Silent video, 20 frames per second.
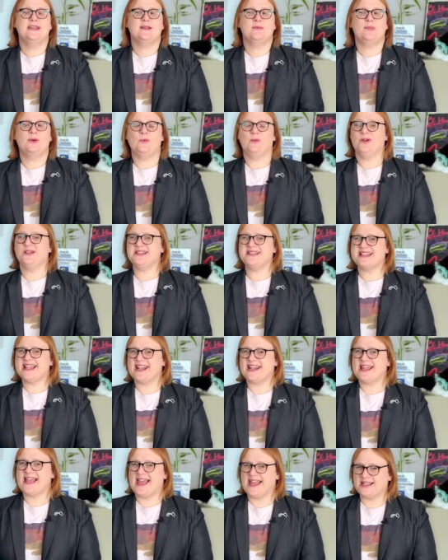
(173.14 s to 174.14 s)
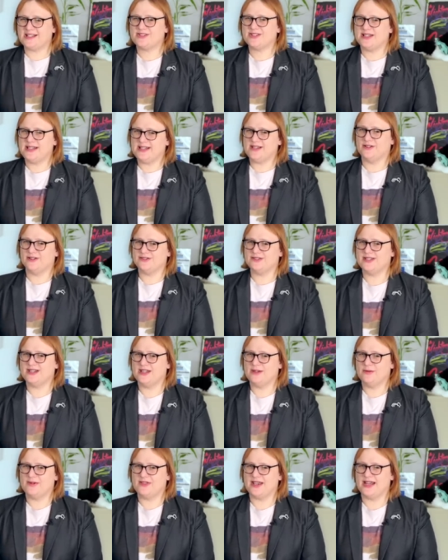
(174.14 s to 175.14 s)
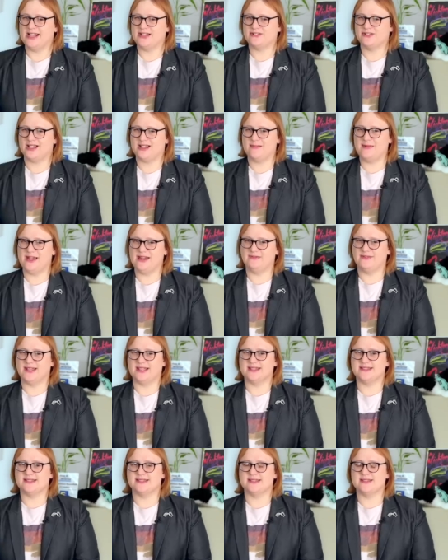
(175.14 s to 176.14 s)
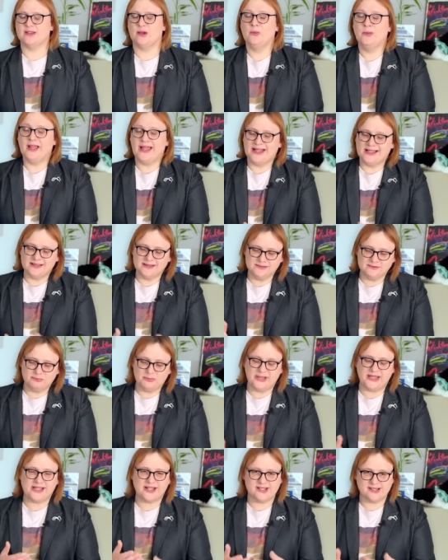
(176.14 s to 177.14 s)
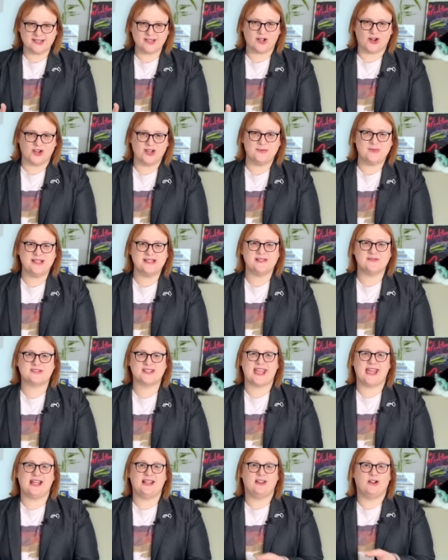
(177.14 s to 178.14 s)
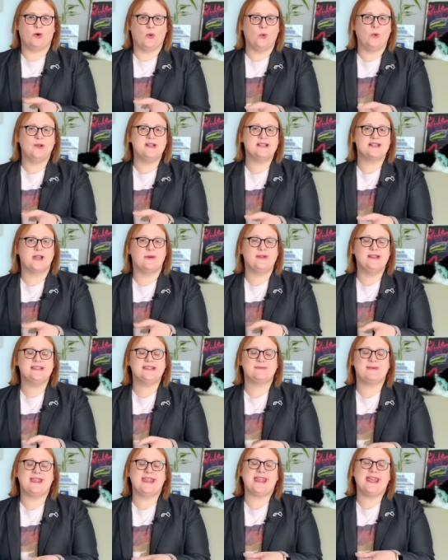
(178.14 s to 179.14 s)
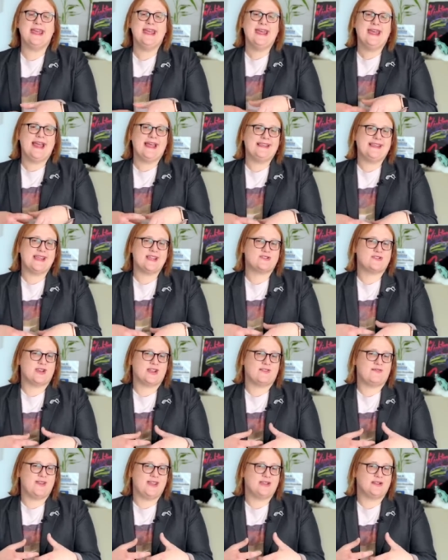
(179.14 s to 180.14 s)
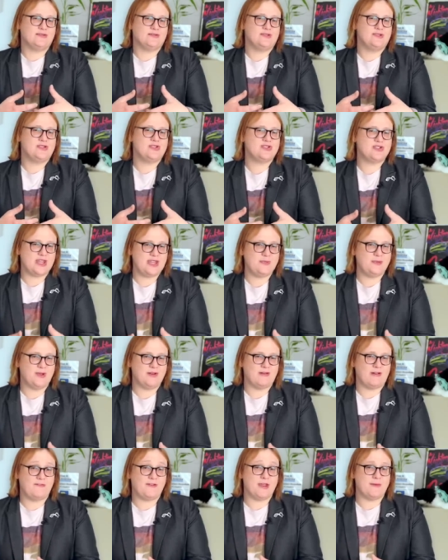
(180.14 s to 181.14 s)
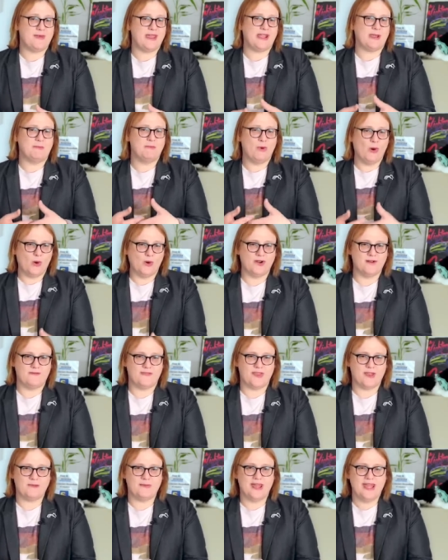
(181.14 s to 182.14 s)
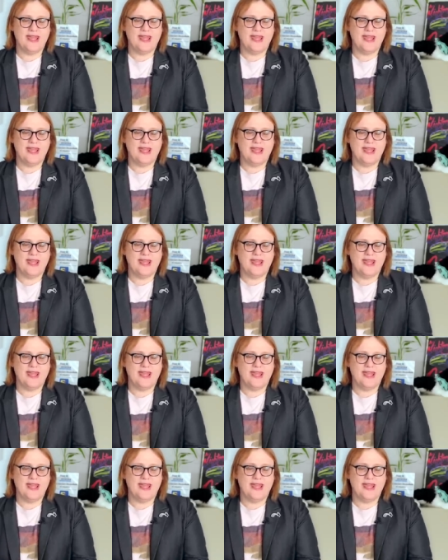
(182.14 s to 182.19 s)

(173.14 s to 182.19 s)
But what's that actually got to do with electric minivans? Well, because economies of scale are always going to make electric vehicles cheaper if you make more of them,